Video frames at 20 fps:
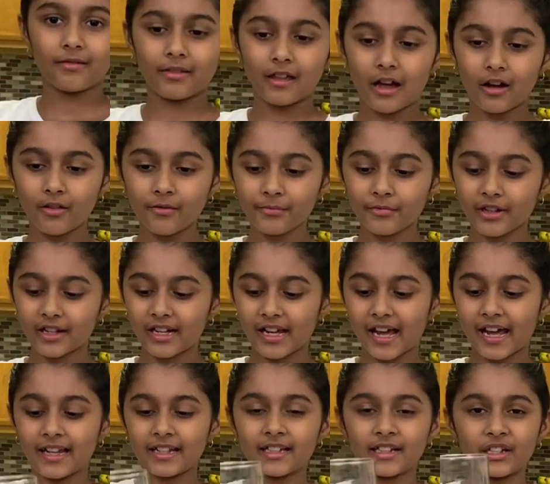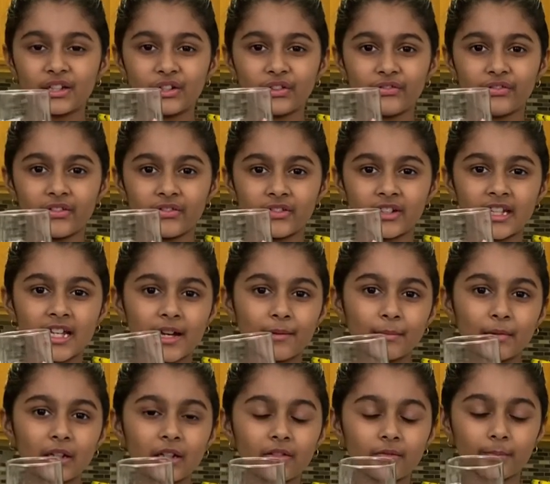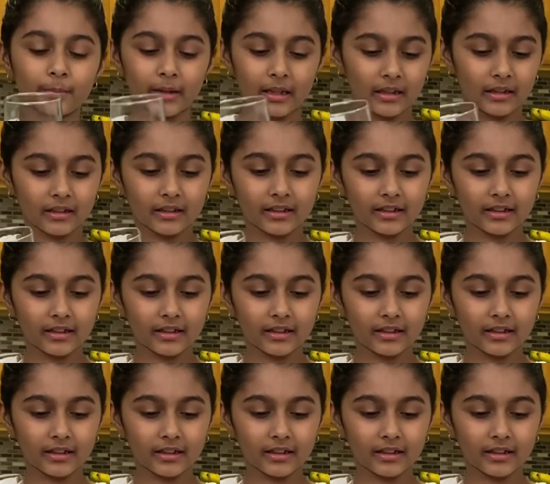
Now I'm gonna add 250 ml of milk.